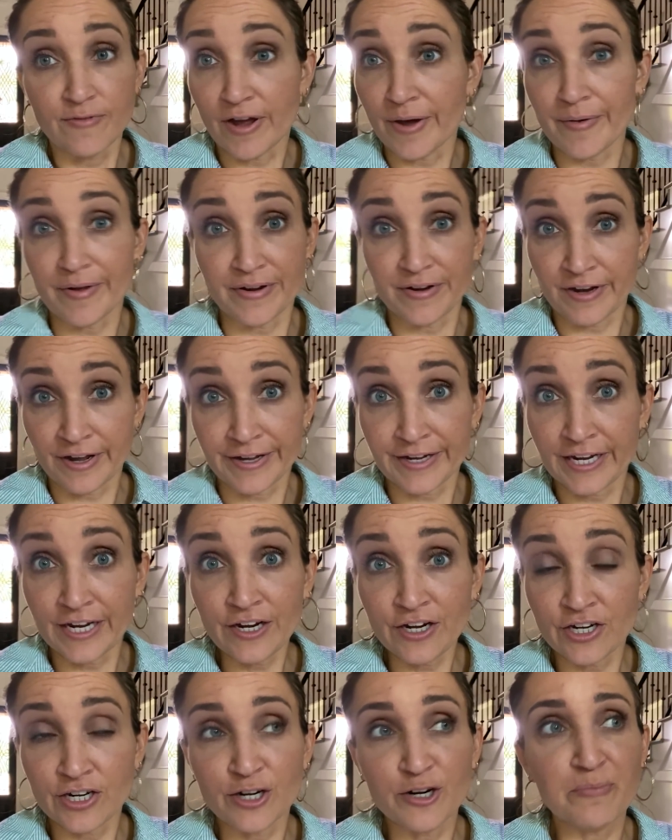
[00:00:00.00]
Not, not
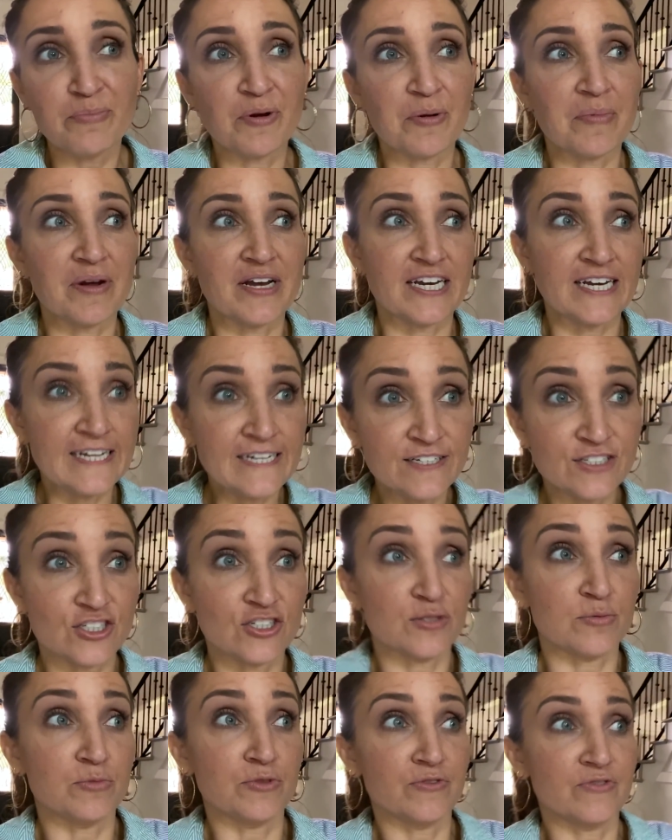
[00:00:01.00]
here, but my niece
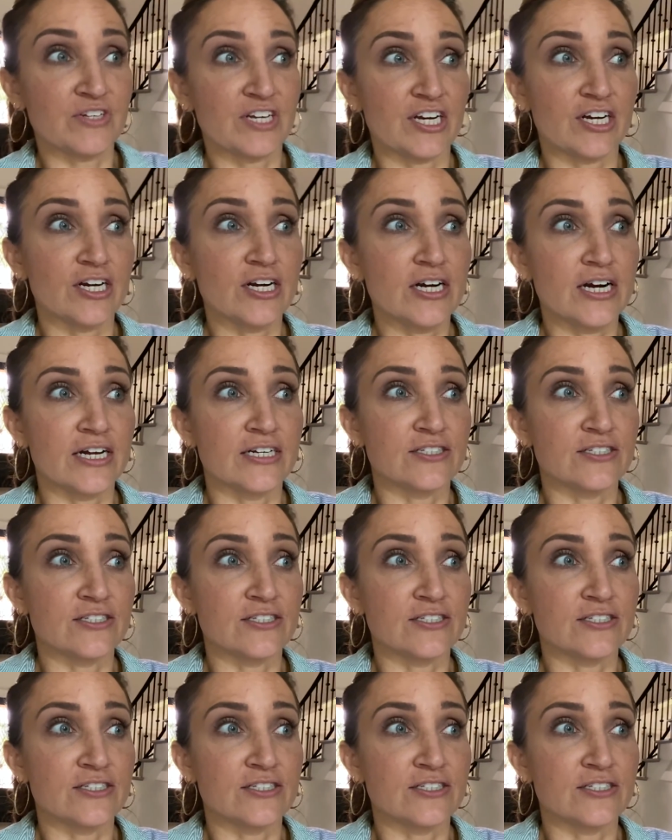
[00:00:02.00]
just moved here,